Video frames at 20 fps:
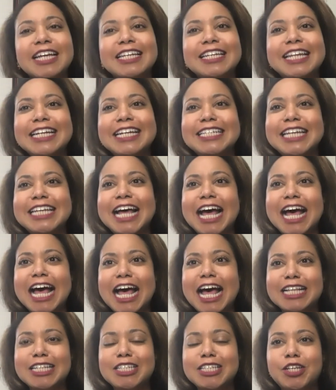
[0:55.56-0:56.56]
I'd like to
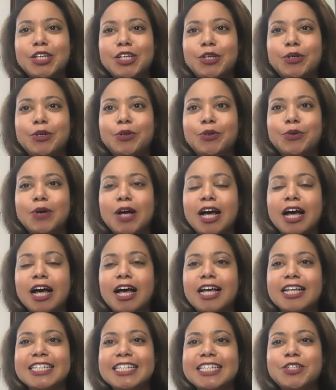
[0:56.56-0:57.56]
ask you
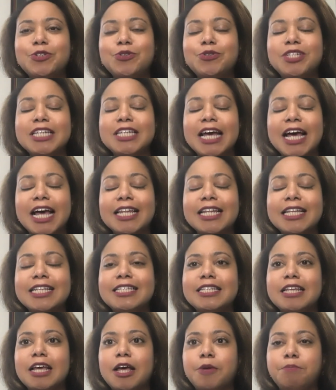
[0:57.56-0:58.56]
to tell
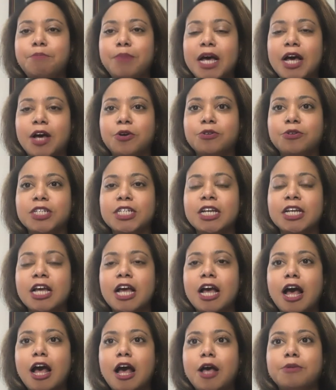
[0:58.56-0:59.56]
us about
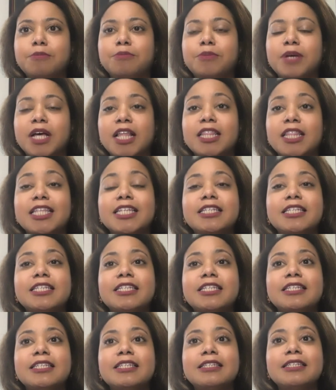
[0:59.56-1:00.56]
the
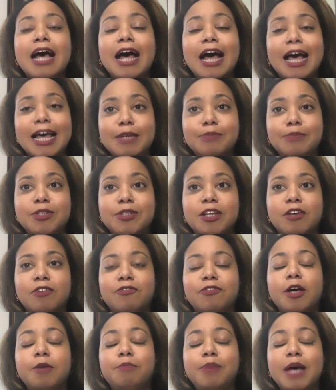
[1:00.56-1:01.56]
types of
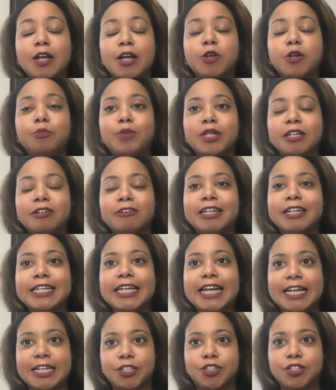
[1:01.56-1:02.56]
hepatobiliary
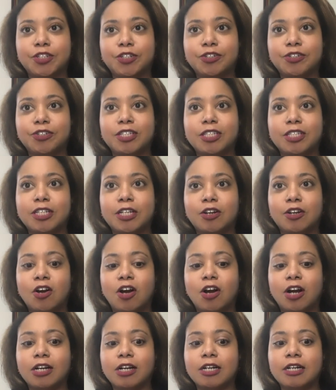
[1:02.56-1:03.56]
cancers there
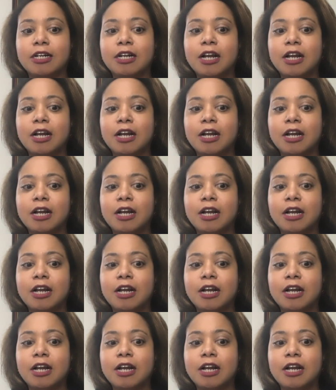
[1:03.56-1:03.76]
are.